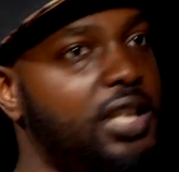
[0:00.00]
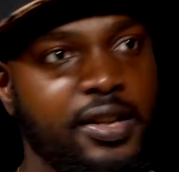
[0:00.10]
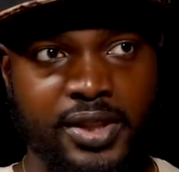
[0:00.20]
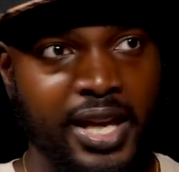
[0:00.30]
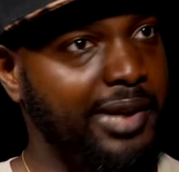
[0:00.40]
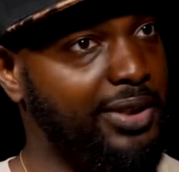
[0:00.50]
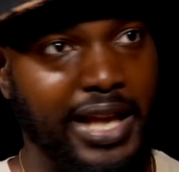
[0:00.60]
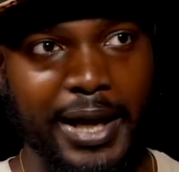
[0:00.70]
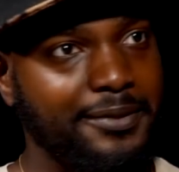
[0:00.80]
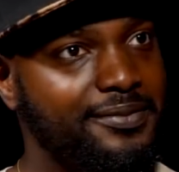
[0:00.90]
Even they were
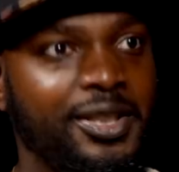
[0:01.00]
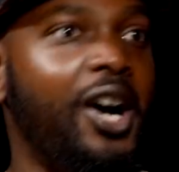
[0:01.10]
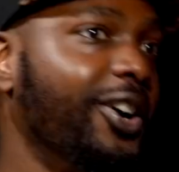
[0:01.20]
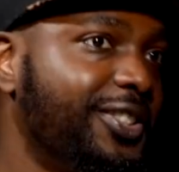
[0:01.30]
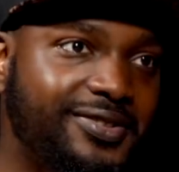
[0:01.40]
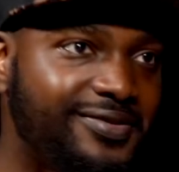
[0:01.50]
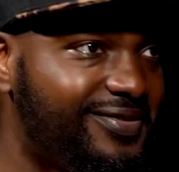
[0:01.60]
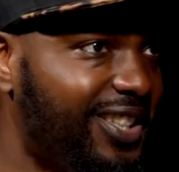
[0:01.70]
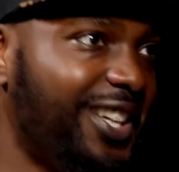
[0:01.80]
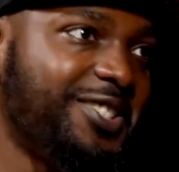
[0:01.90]
like, no,
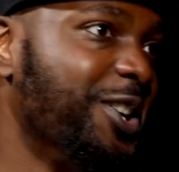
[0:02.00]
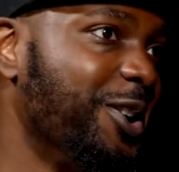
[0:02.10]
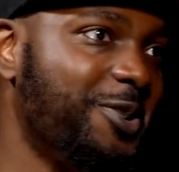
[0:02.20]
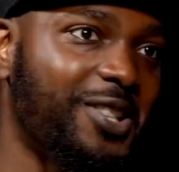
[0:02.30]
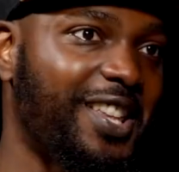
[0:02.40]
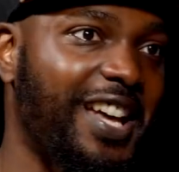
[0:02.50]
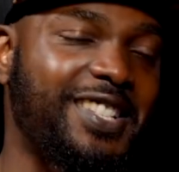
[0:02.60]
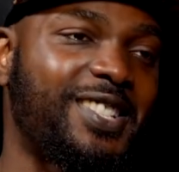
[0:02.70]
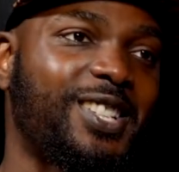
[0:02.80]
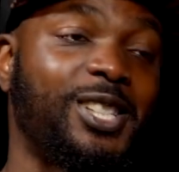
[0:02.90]
like no like
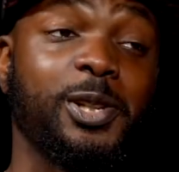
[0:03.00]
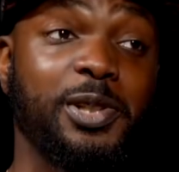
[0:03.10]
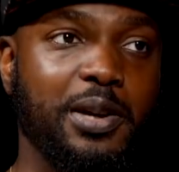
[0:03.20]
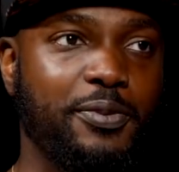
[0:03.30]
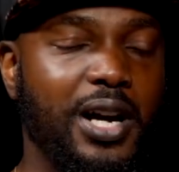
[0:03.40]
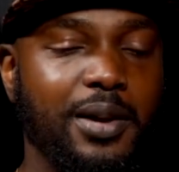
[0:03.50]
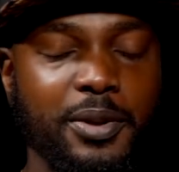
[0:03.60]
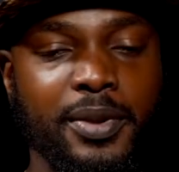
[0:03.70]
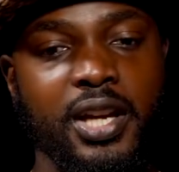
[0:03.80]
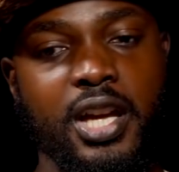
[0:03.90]
that's clearly a
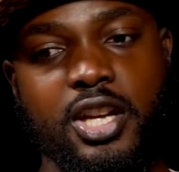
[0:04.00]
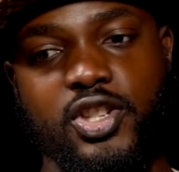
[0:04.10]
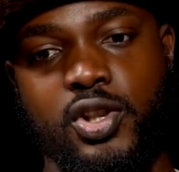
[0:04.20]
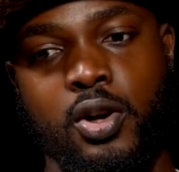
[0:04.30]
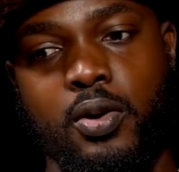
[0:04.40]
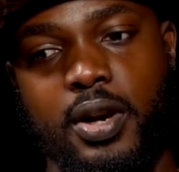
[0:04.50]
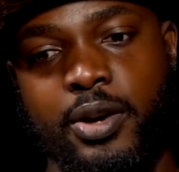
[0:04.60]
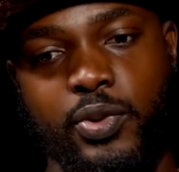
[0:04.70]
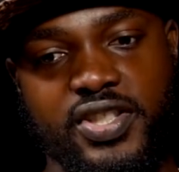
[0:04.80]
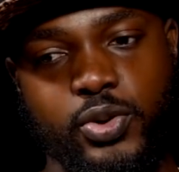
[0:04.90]
problem so
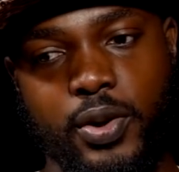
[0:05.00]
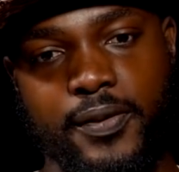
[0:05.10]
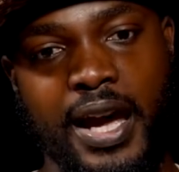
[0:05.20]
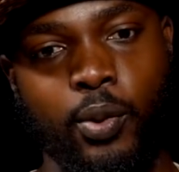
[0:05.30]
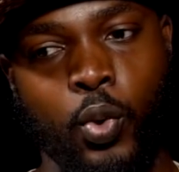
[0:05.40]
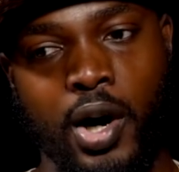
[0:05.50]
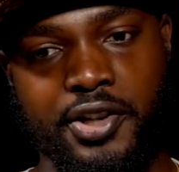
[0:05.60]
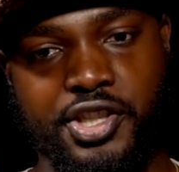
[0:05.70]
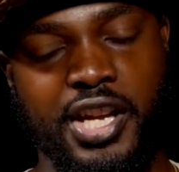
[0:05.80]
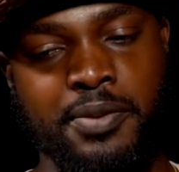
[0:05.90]
it was sort of that
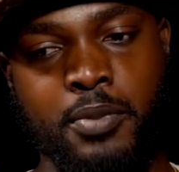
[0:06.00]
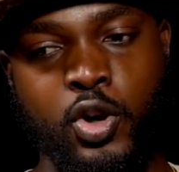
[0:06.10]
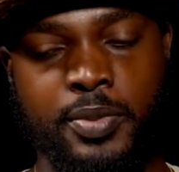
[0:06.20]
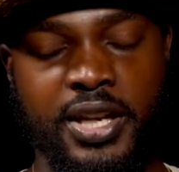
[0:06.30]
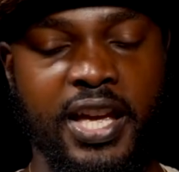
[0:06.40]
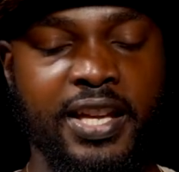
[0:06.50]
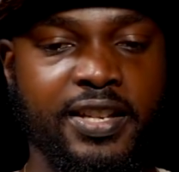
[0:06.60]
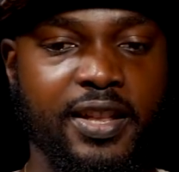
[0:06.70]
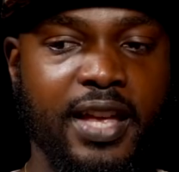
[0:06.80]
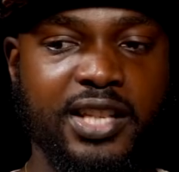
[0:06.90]
watershed moment
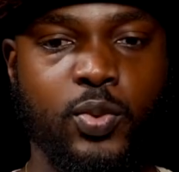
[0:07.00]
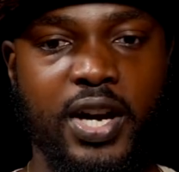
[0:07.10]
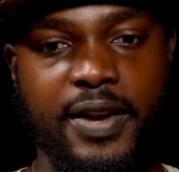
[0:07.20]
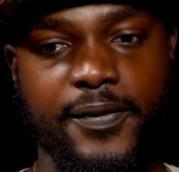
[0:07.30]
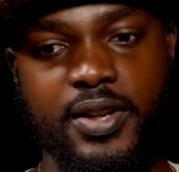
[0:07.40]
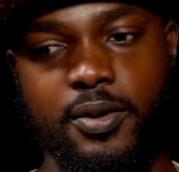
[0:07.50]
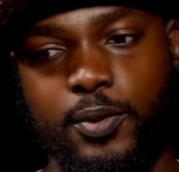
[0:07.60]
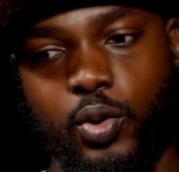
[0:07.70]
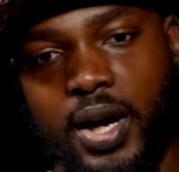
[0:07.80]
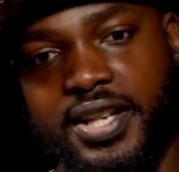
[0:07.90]
and that's why i feel
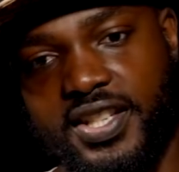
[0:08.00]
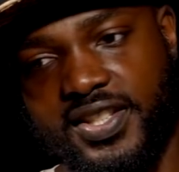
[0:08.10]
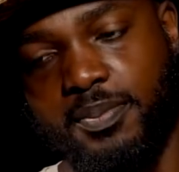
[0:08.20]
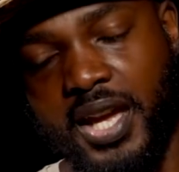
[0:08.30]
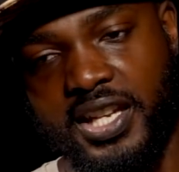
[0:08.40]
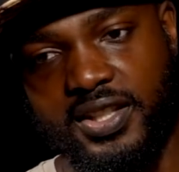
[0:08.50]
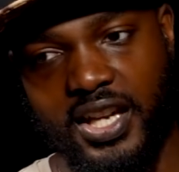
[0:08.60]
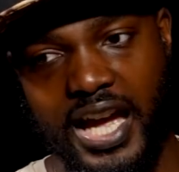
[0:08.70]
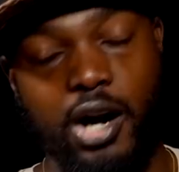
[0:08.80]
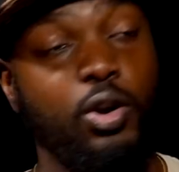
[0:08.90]
quite dismayed
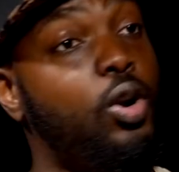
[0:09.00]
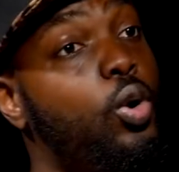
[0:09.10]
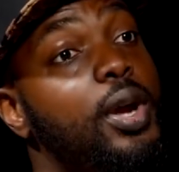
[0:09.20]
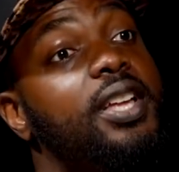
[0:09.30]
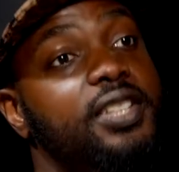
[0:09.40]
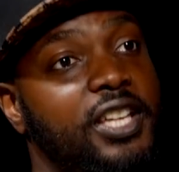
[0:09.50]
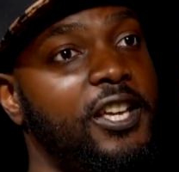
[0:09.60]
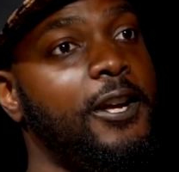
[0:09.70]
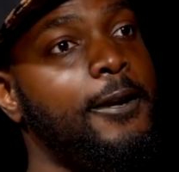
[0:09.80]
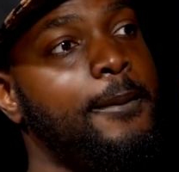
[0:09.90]
that how
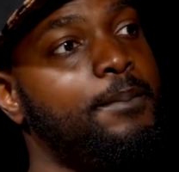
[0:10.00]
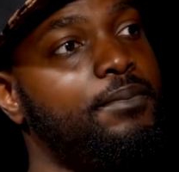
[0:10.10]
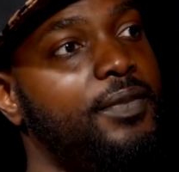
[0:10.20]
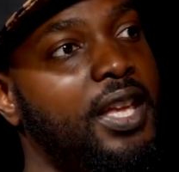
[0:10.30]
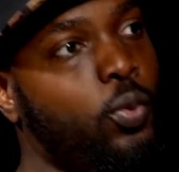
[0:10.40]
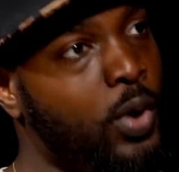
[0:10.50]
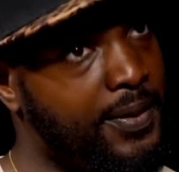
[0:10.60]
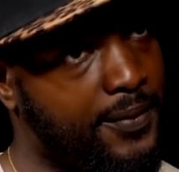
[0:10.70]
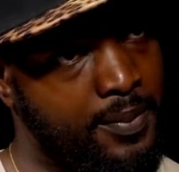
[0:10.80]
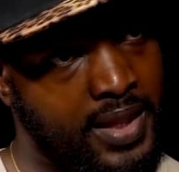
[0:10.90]
quickly it
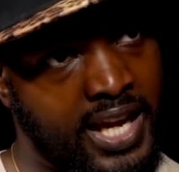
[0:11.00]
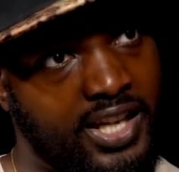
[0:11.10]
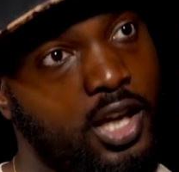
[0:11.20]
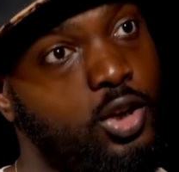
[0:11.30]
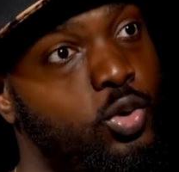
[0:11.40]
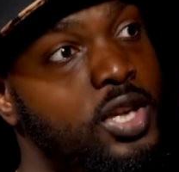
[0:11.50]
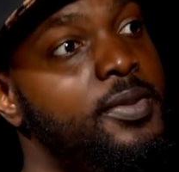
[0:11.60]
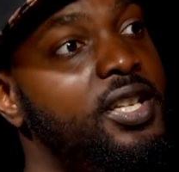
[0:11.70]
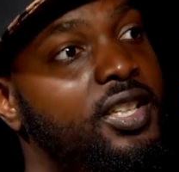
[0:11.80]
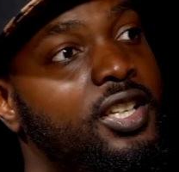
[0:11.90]
went from that
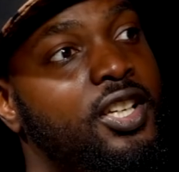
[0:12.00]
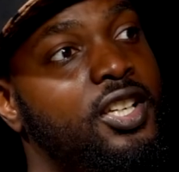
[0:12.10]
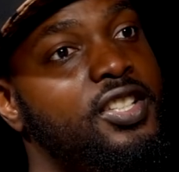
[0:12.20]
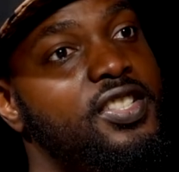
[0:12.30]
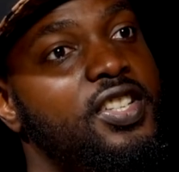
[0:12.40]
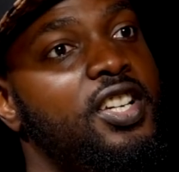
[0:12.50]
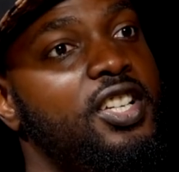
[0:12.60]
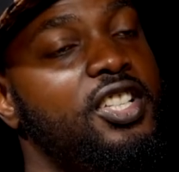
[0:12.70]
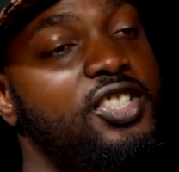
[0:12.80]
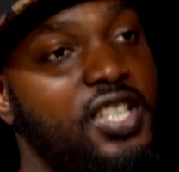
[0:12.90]
agreement
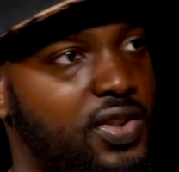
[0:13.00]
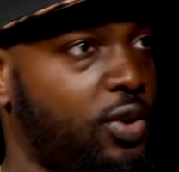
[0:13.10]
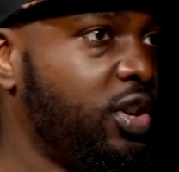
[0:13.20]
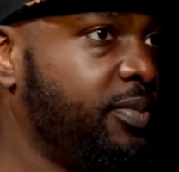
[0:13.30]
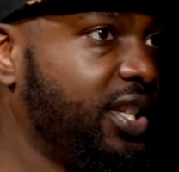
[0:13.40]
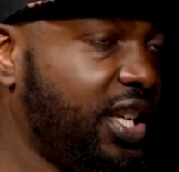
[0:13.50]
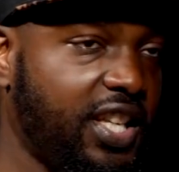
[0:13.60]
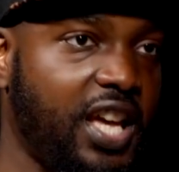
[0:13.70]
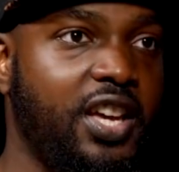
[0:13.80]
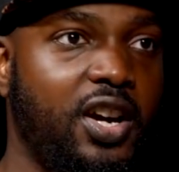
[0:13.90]
to disagreement
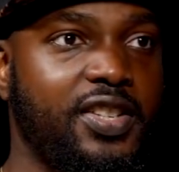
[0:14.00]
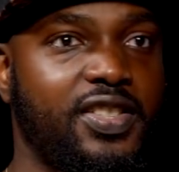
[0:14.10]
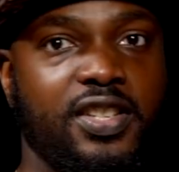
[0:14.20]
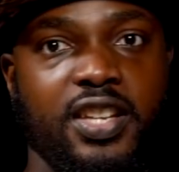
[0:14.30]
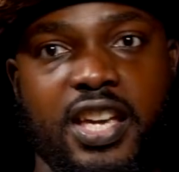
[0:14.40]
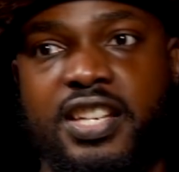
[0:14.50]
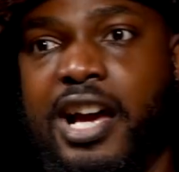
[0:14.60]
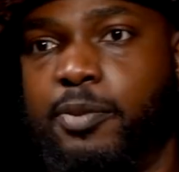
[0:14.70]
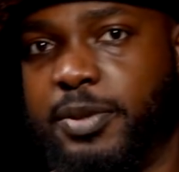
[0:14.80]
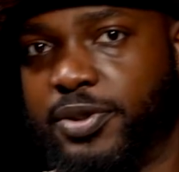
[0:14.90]
and chaos. And
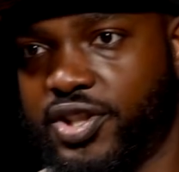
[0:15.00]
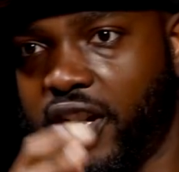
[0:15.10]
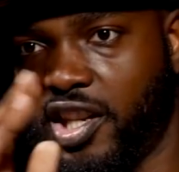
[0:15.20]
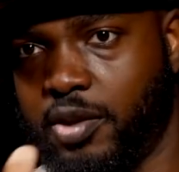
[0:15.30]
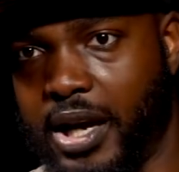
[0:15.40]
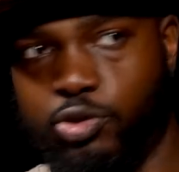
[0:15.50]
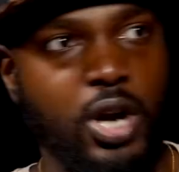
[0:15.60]
now people are talking about